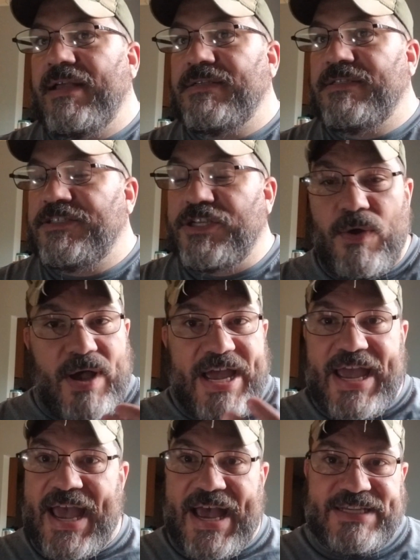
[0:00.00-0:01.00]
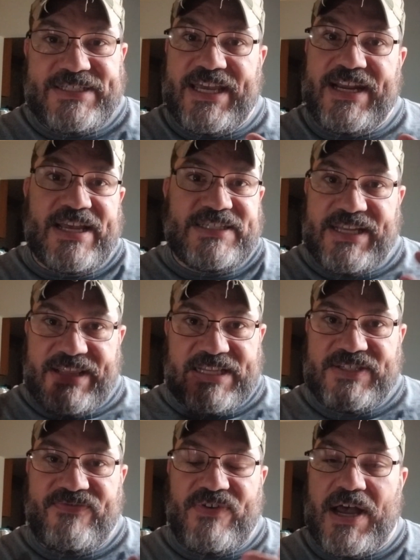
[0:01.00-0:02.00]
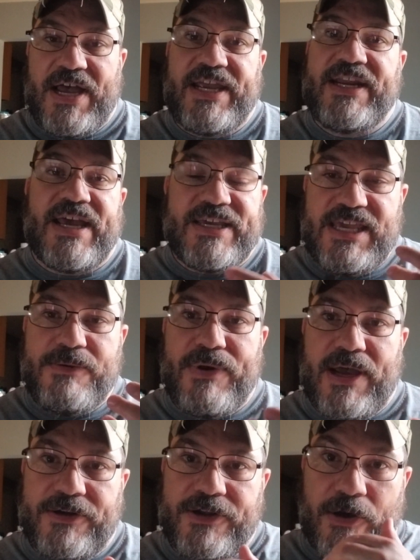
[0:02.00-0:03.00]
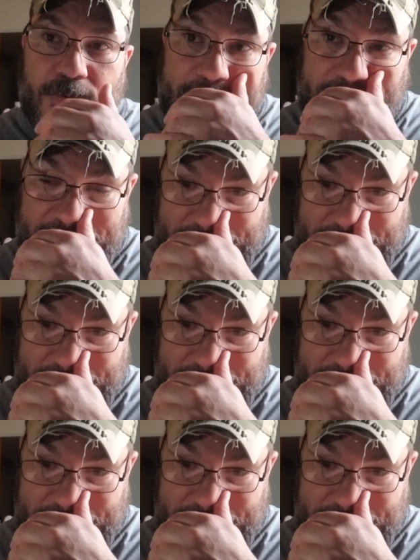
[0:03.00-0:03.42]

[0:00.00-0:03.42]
So I ask it, I say that's fine, I keep on going,